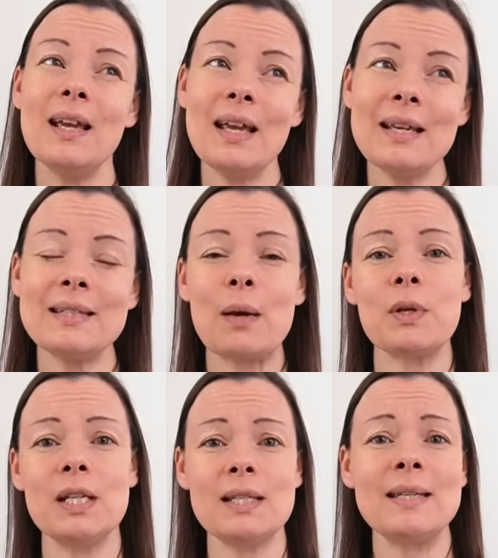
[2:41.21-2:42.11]
except
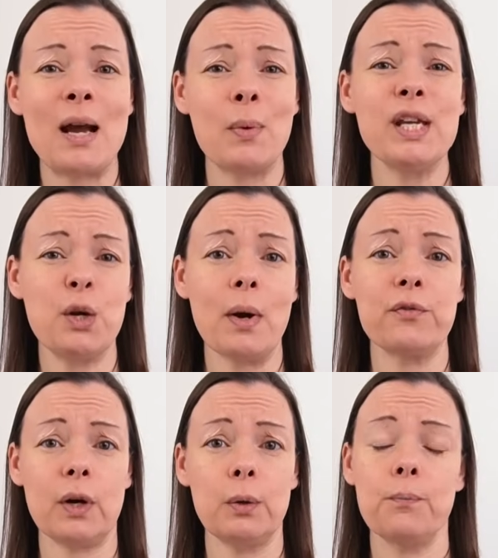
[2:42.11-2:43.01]
that it's now a
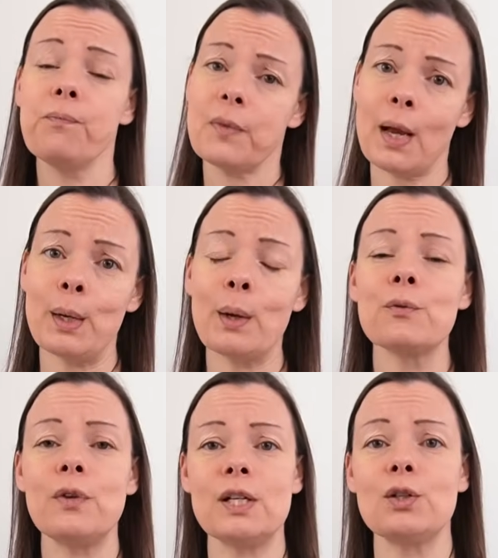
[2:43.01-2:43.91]
UFO, an
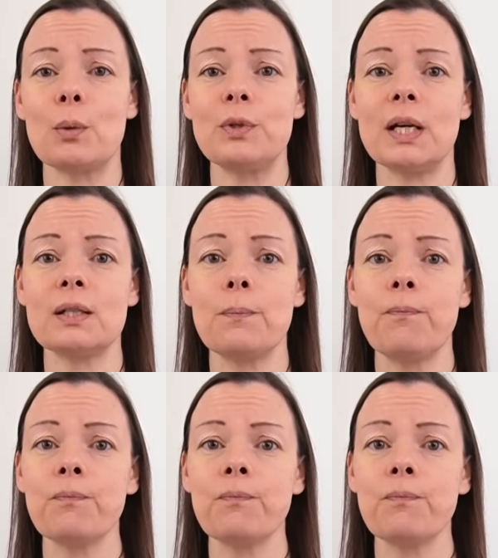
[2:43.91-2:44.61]
unfinished object,